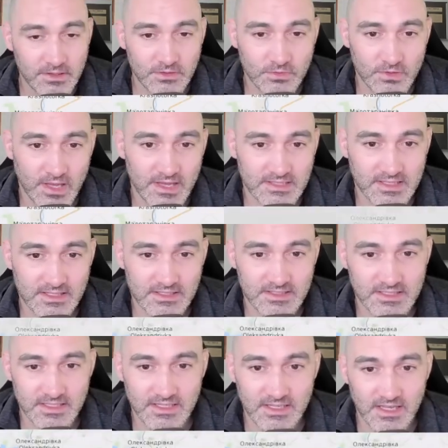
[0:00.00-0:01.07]
you guys can
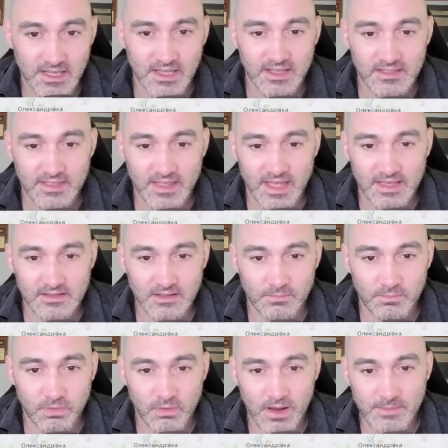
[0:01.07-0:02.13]
see that the
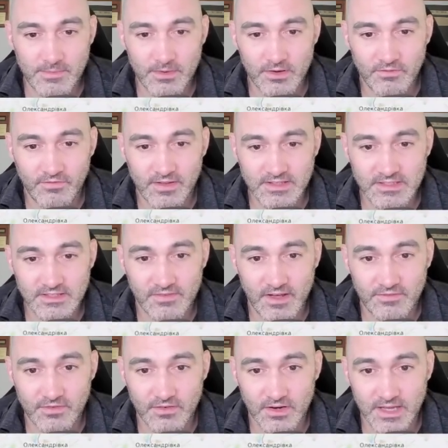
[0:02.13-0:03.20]
primary offensive
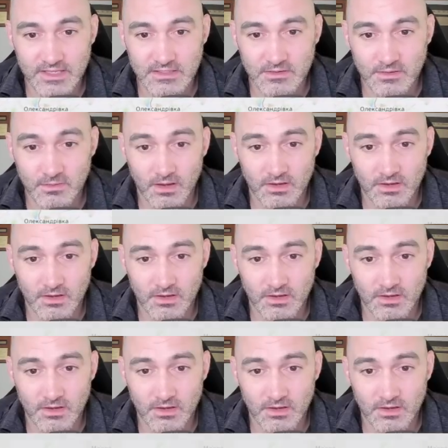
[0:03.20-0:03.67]
effort has